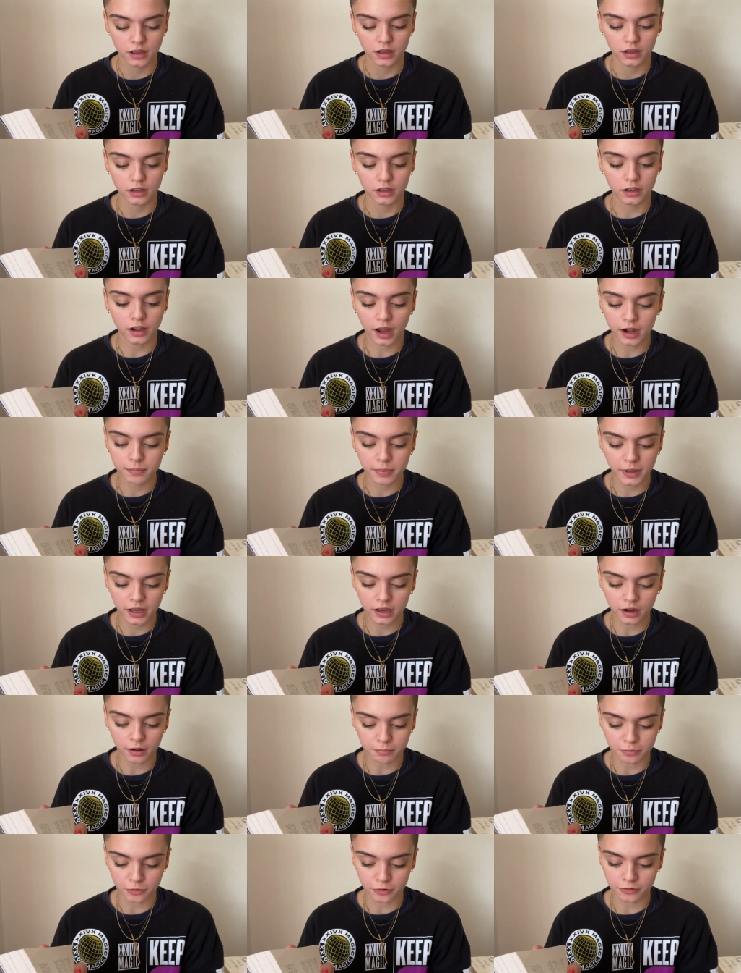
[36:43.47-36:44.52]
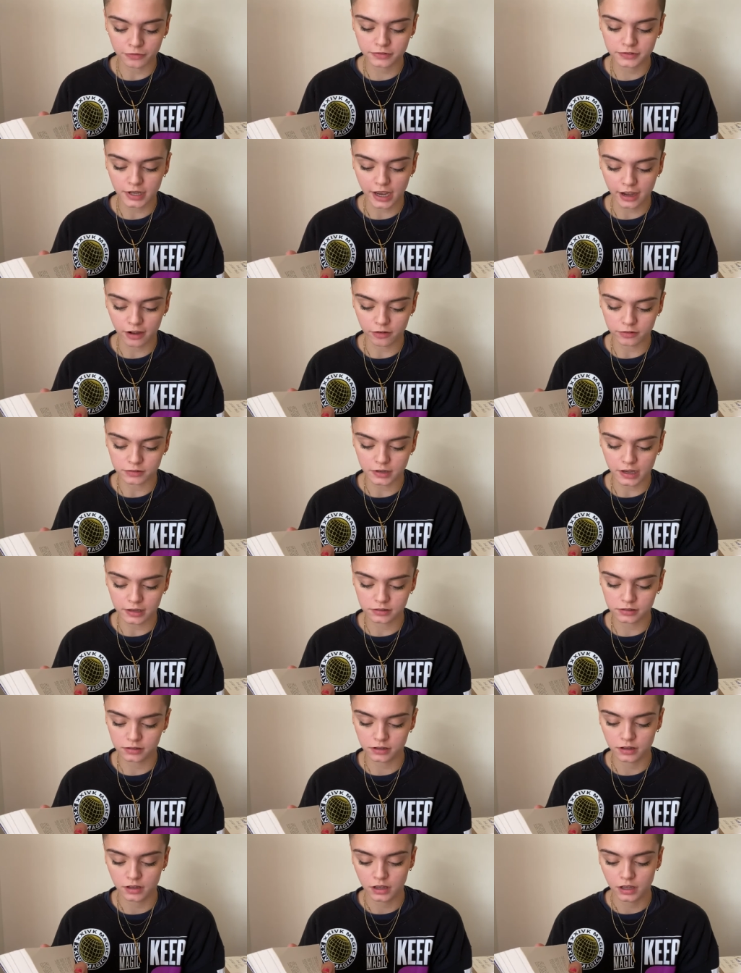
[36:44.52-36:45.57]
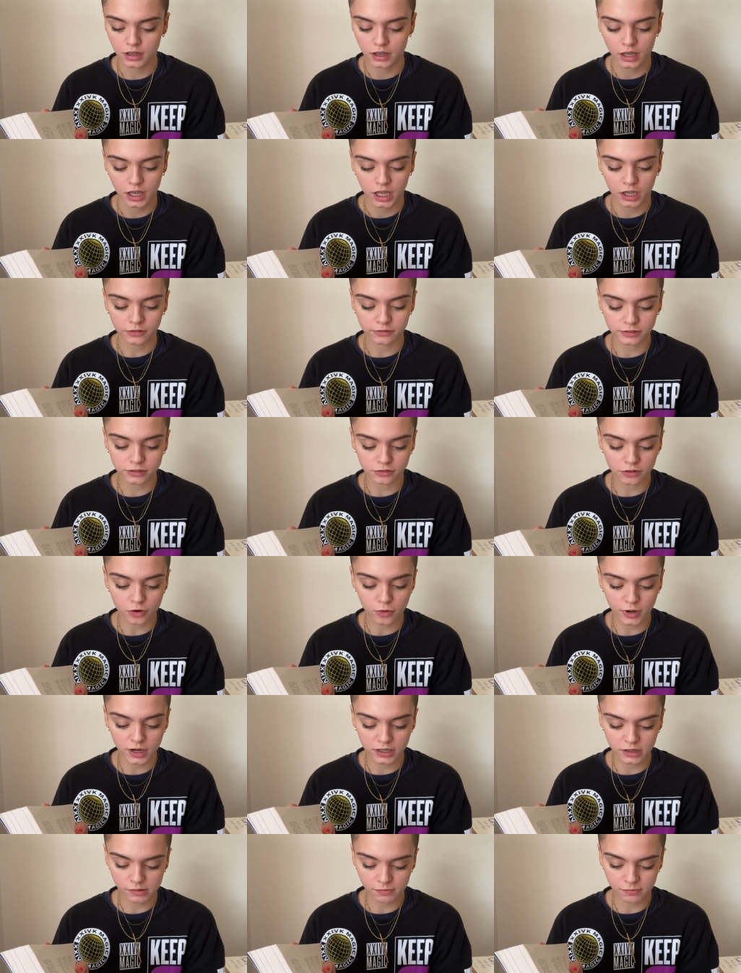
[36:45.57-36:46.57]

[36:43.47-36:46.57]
You gotta pick it up, Roof, Tagoe says. He was recording the